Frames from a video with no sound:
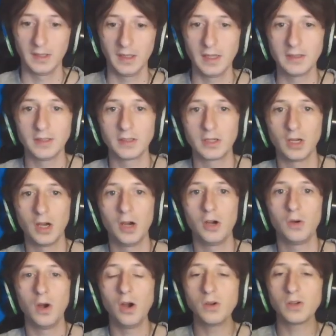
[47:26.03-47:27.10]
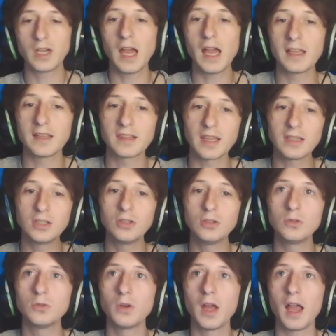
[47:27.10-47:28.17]
There you go. Okay. Thank
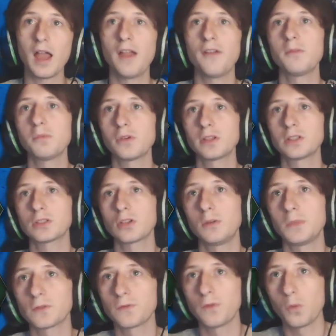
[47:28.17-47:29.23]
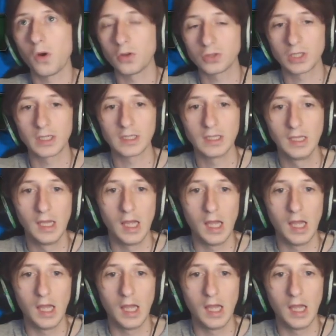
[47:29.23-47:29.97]
you everybody so much for watching.